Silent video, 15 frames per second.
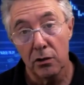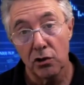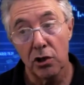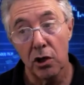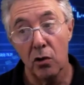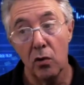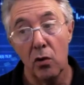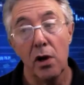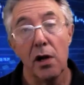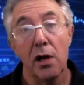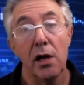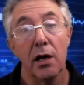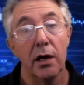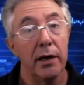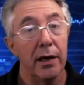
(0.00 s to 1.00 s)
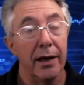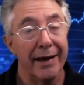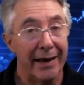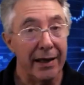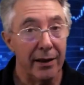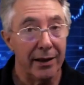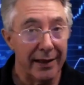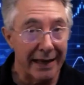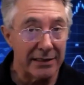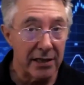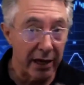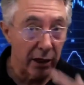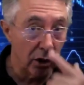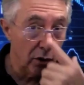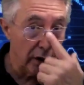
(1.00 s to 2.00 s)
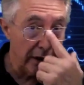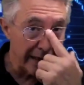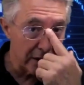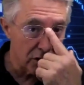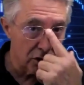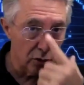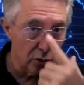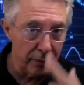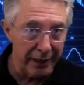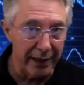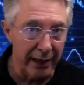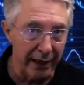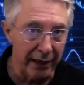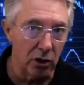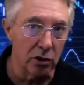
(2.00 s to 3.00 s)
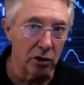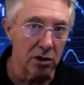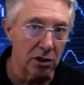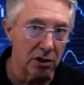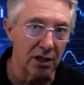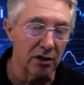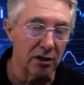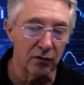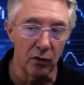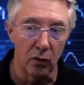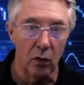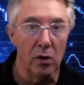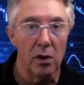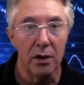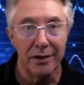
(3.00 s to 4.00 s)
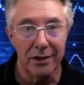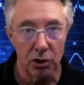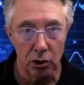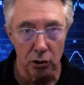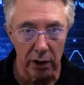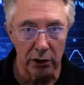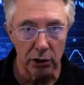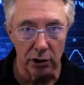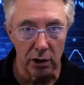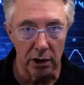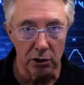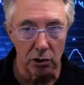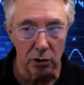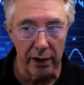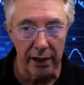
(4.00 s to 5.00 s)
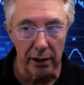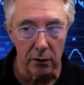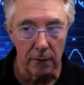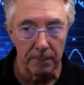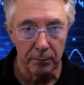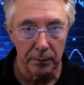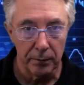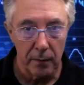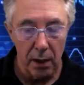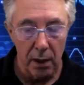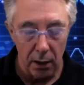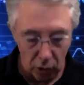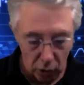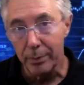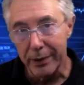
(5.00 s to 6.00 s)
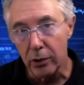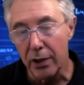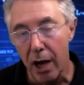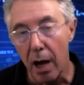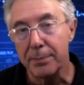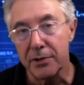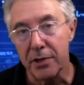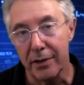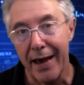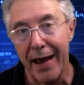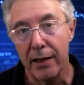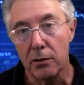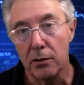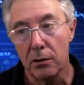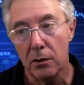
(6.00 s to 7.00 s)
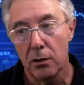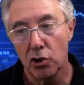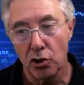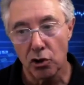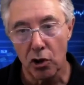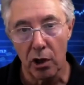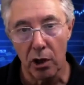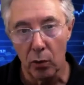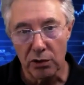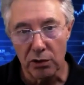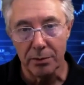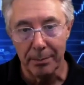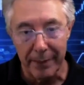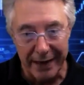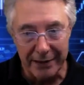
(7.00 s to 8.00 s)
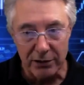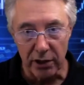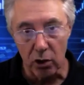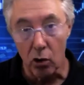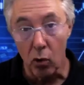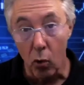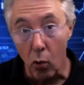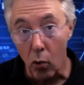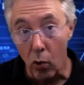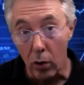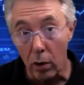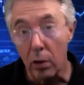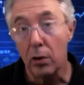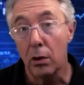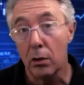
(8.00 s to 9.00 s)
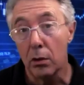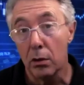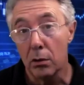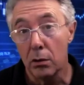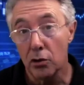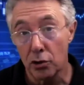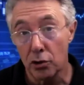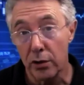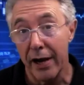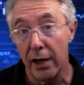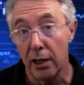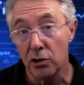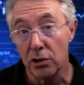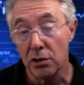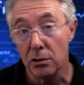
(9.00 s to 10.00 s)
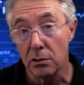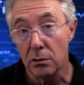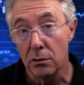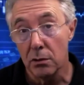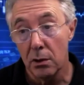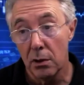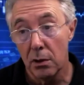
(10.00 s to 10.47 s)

So again, that's how you get to being a good, successful discretionary trader. You build up to that, starting with some basic core strategies